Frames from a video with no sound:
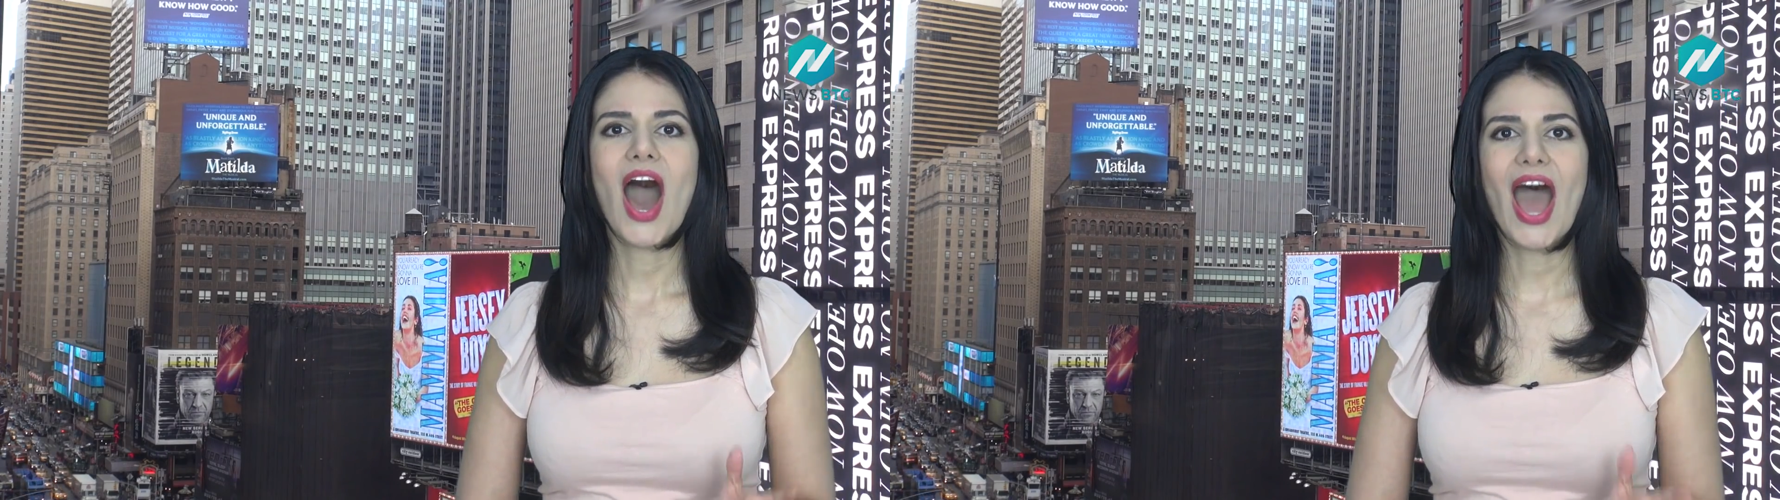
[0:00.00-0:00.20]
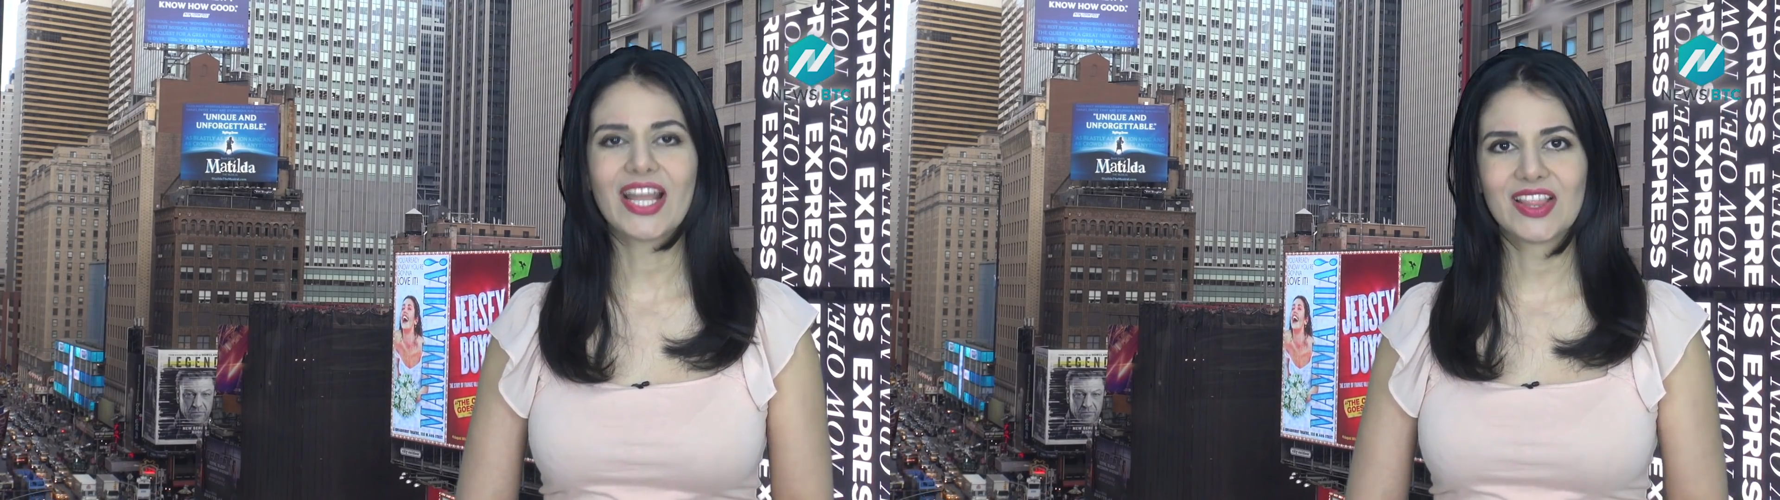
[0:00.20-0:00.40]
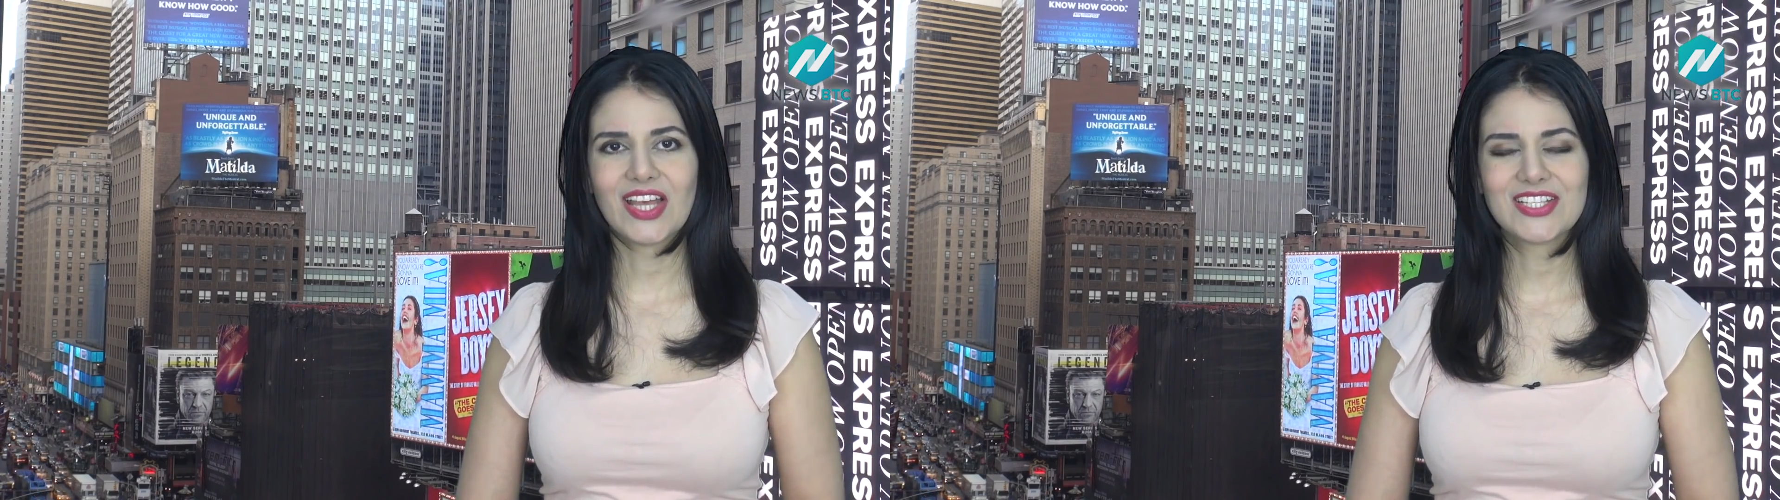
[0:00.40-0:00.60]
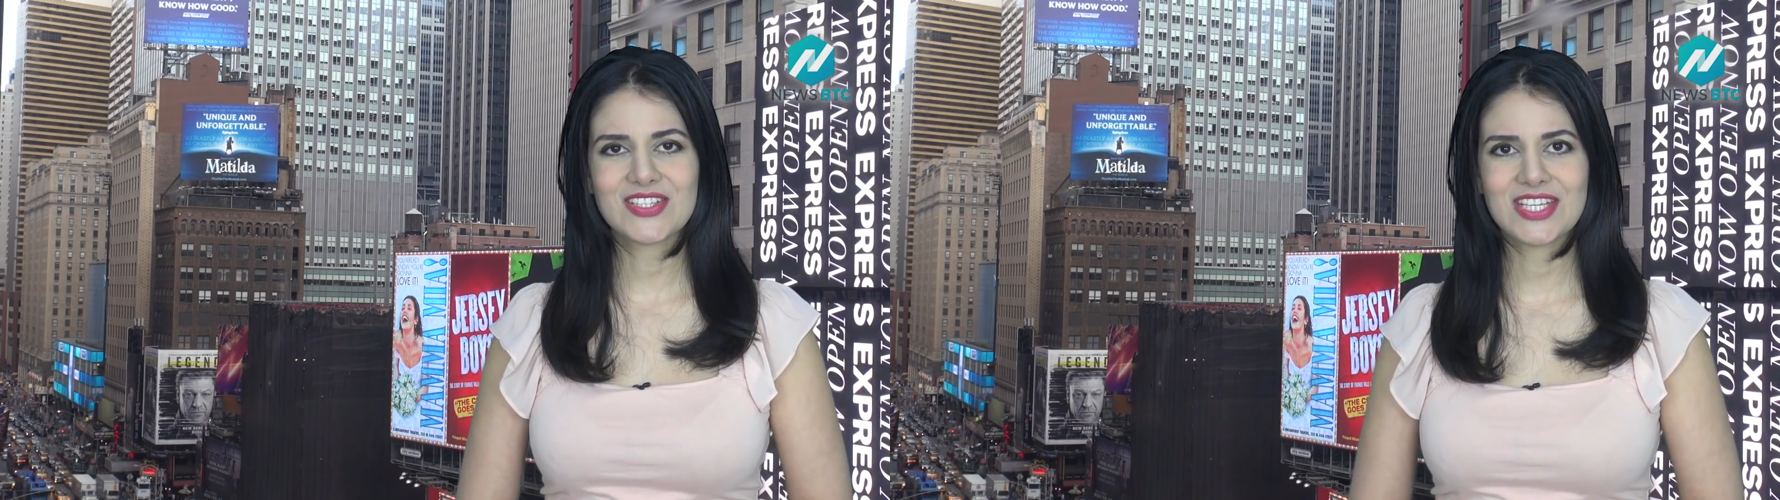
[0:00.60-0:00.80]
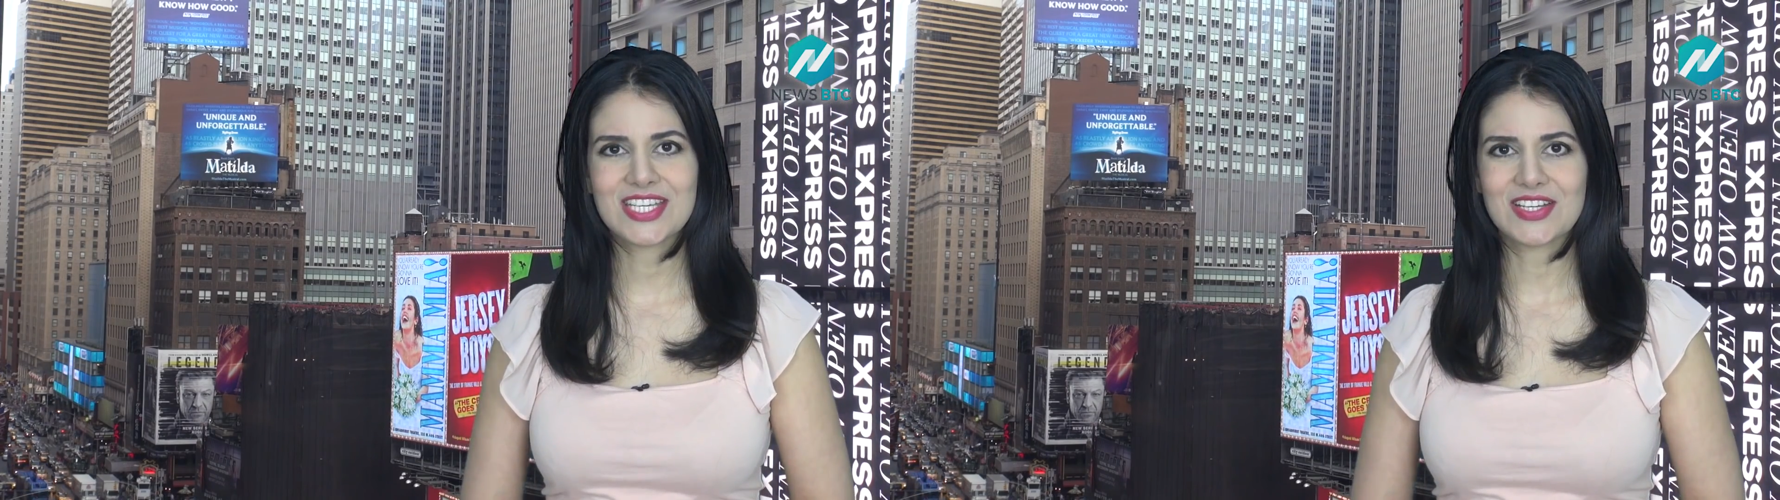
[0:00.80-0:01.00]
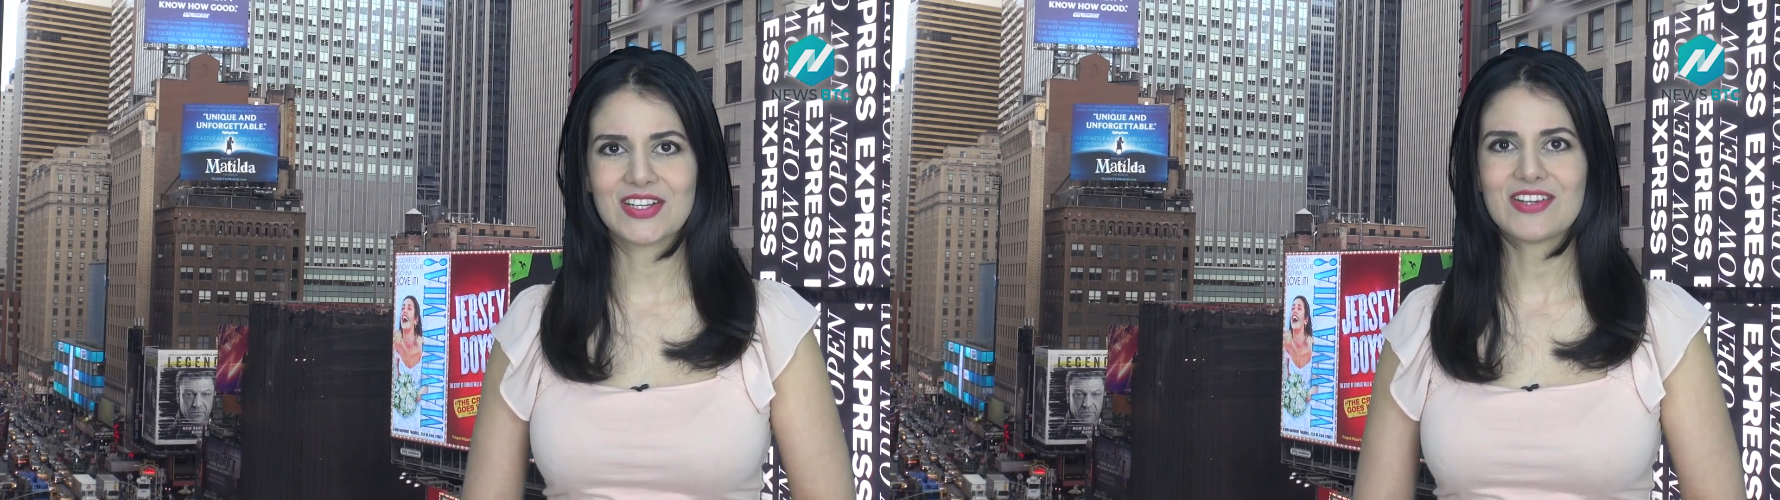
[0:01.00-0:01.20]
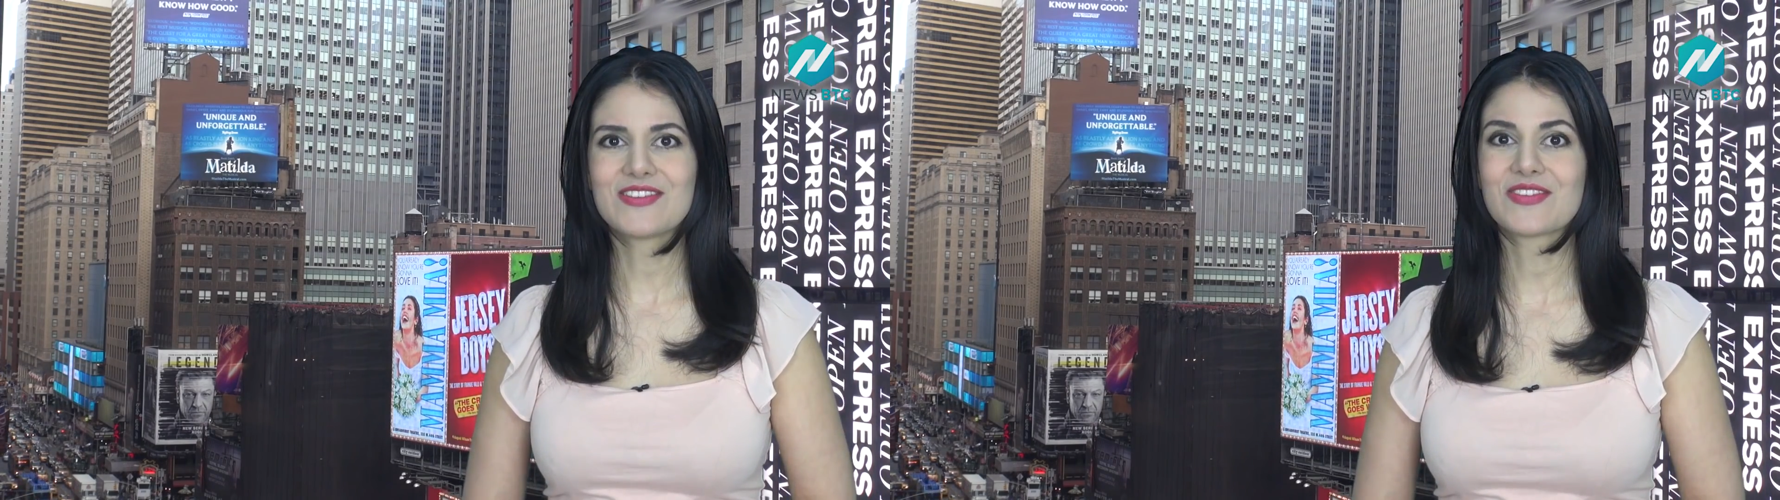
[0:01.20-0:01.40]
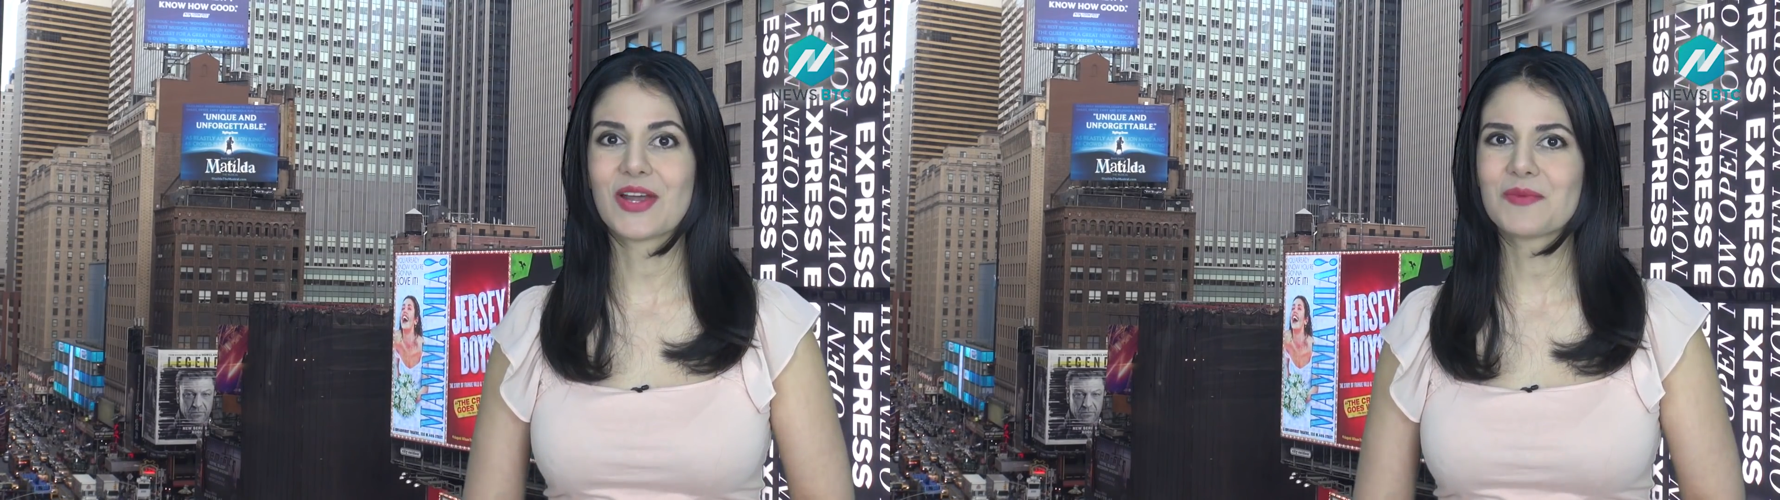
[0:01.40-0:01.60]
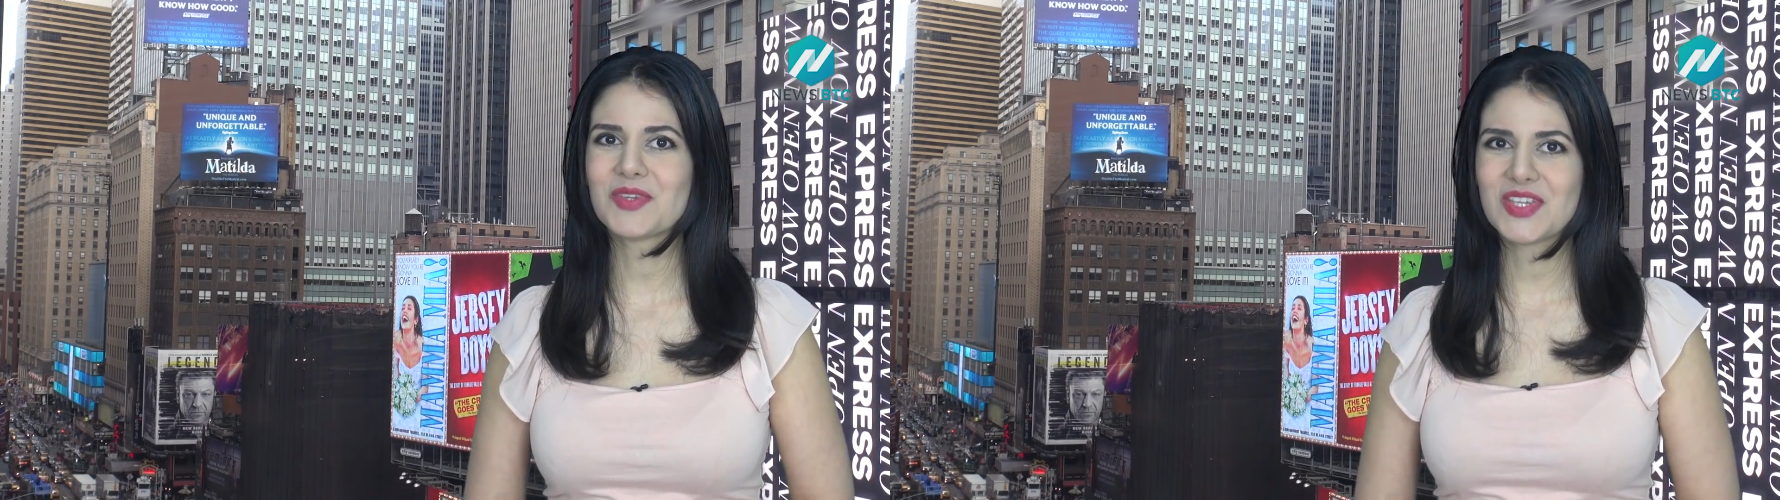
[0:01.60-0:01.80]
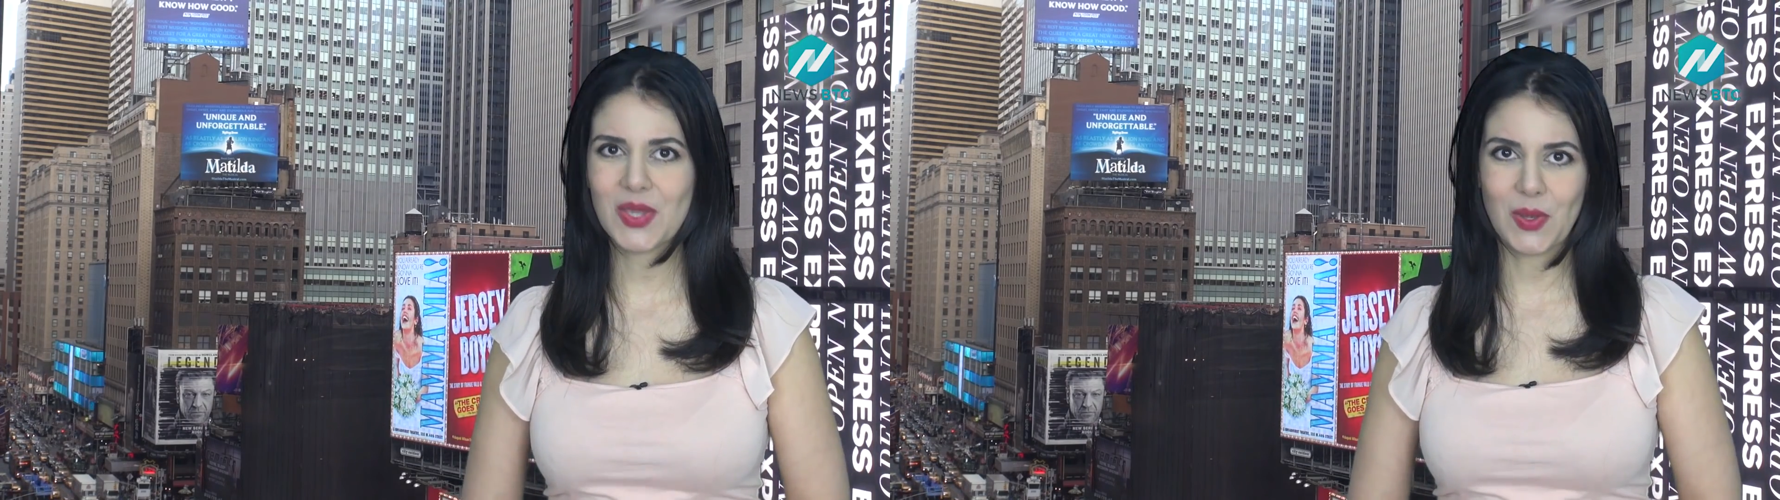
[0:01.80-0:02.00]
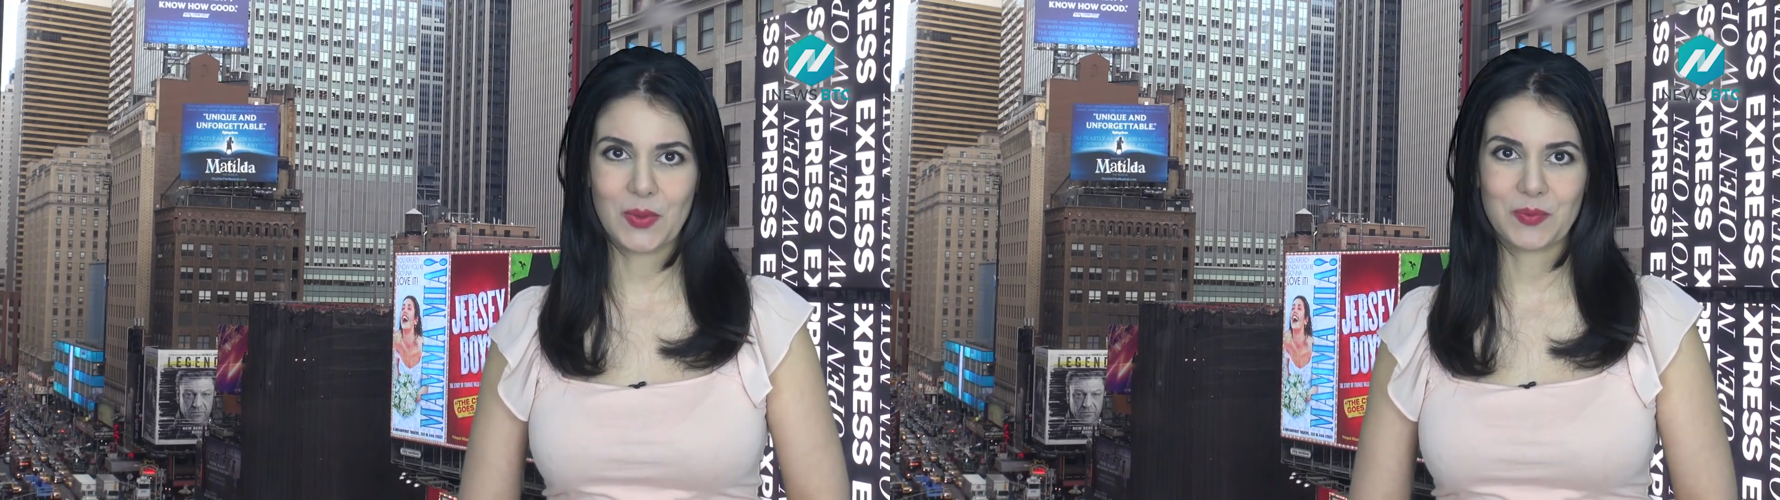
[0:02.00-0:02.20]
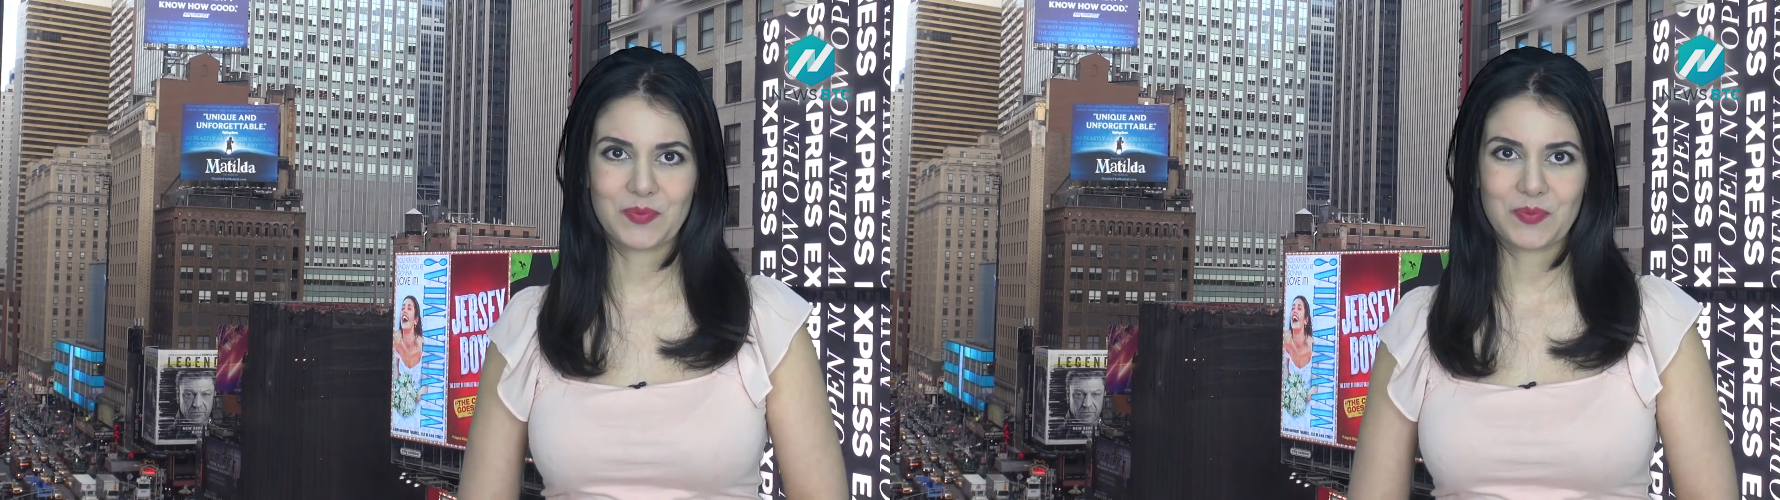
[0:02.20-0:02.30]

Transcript: I'd like to hear from you.